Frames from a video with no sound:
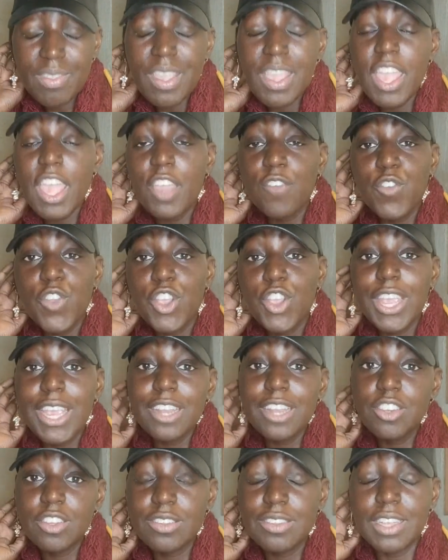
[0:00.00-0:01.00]
if you're
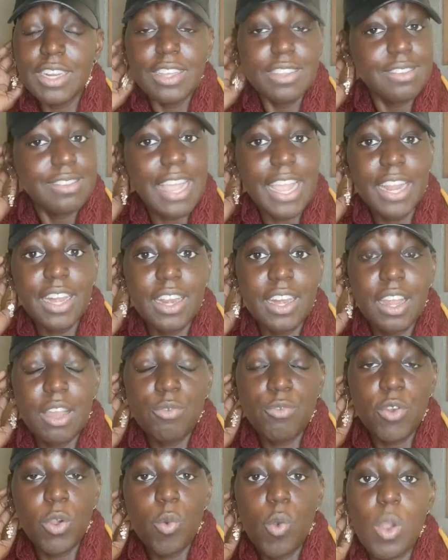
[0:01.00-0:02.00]
interested in signing
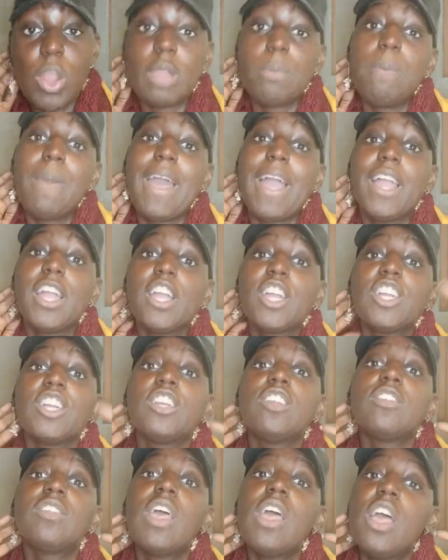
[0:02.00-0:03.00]
up for
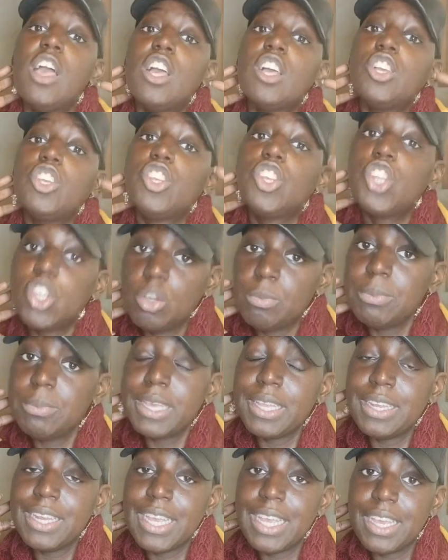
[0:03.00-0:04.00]
Workpackers, shoot
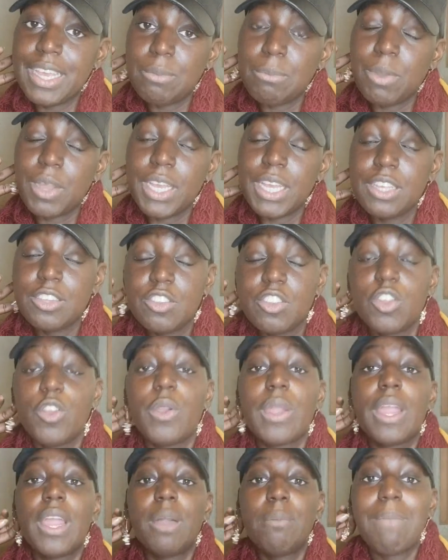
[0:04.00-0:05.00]
me a DM on
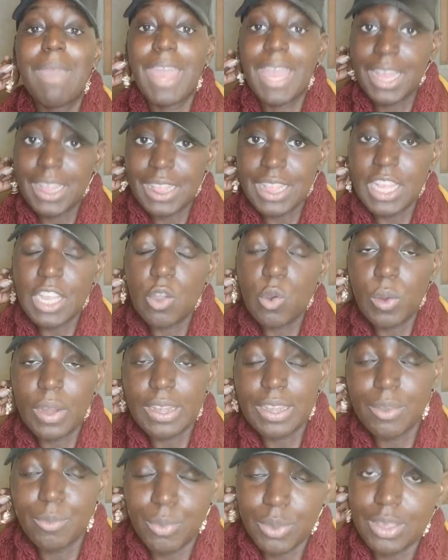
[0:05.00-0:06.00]
Instagram at the
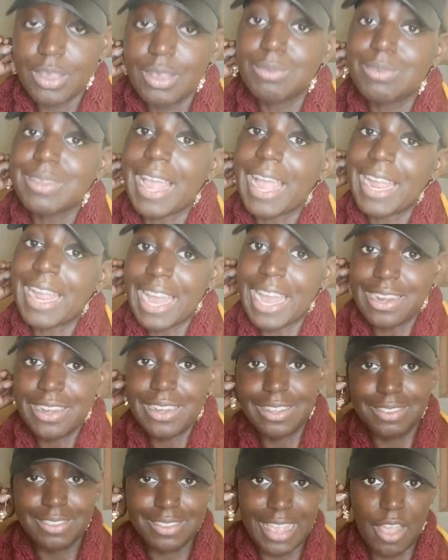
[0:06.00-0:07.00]
Courtney Williams. I got a
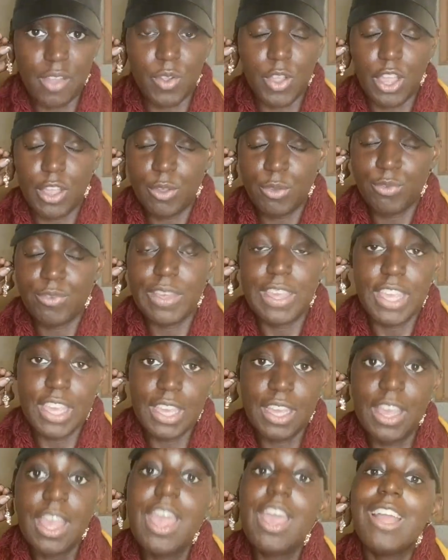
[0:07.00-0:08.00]
discount code for
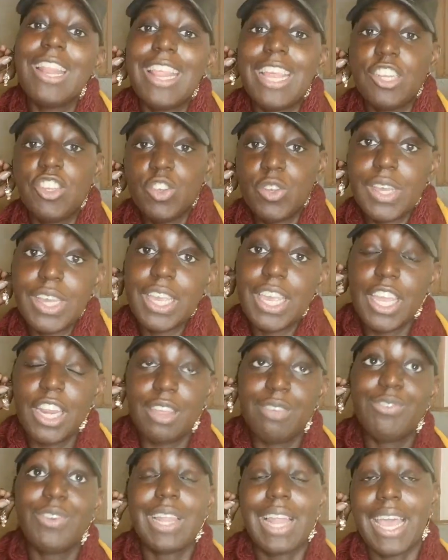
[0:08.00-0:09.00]
you that you can get
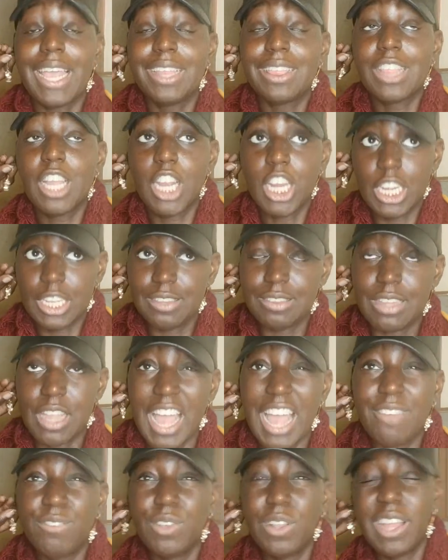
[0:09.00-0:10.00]
it for like 30. So
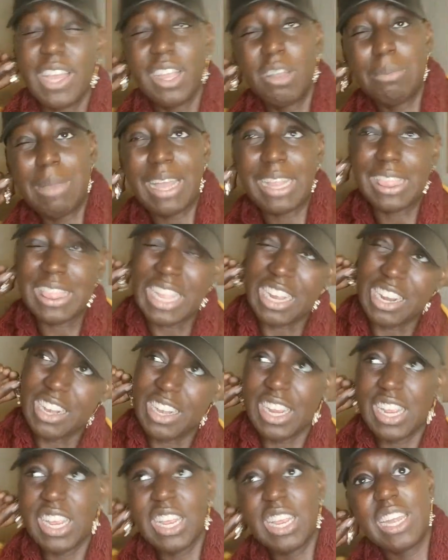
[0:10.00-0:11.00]
I feel like about
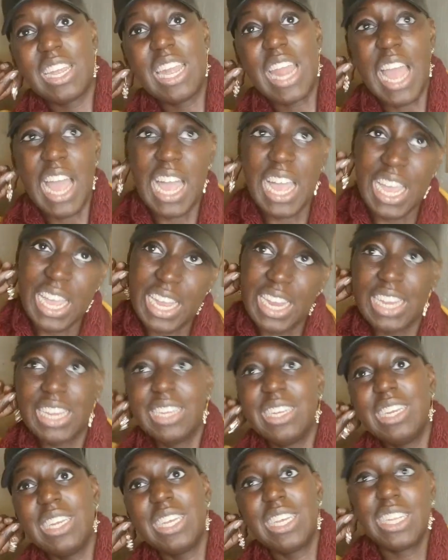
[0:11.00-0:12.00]

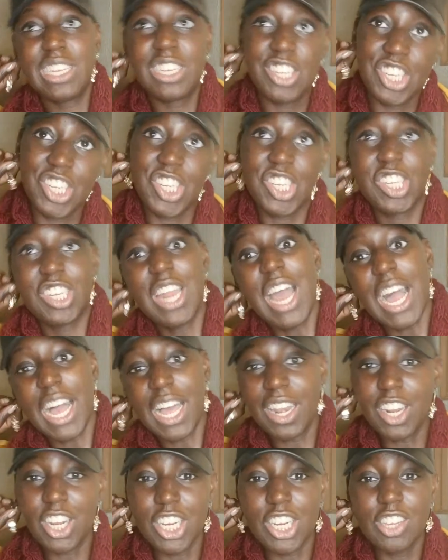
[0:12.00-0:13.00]
$39-ish
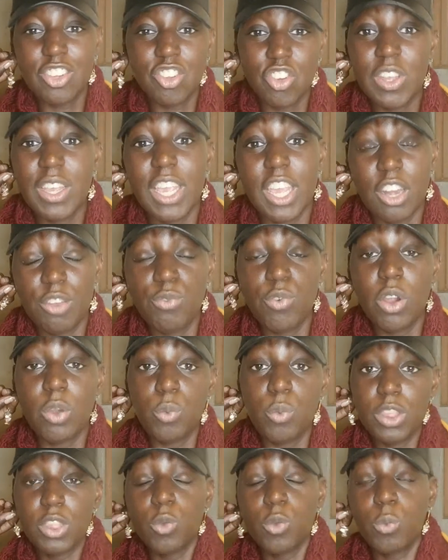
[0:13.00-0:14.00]
you can get it for
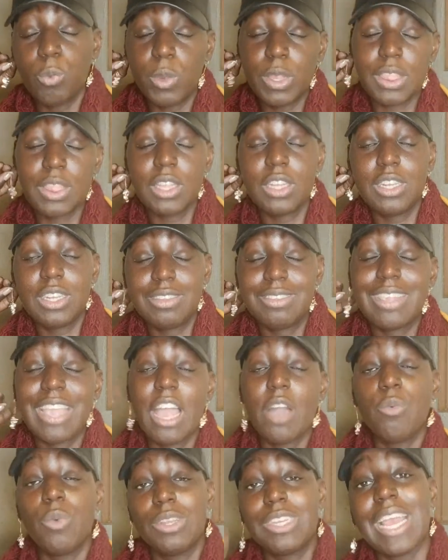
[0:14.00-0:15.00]
with the
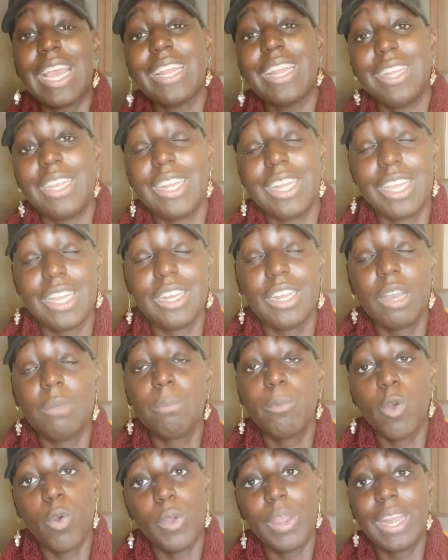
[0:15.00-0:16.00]
discount, which I did end
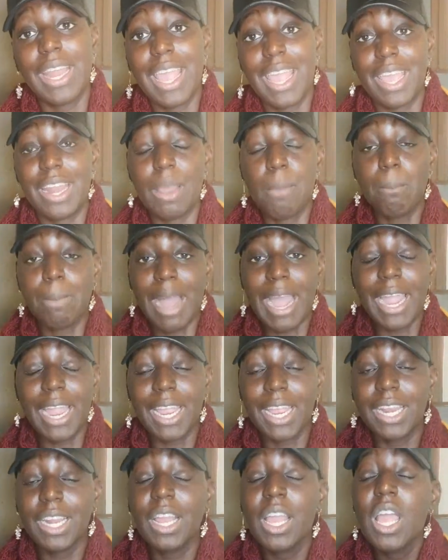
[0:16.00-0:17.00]
up going ahead and
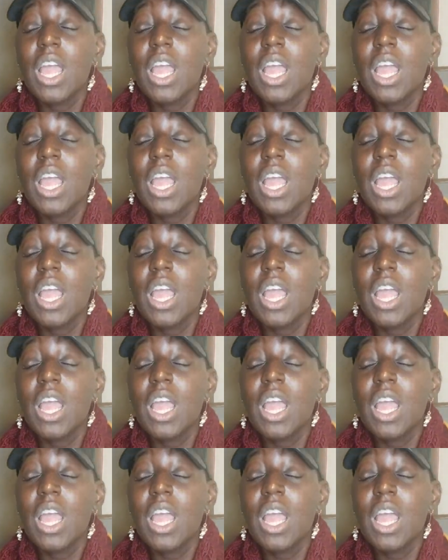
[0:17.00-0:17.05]
buying.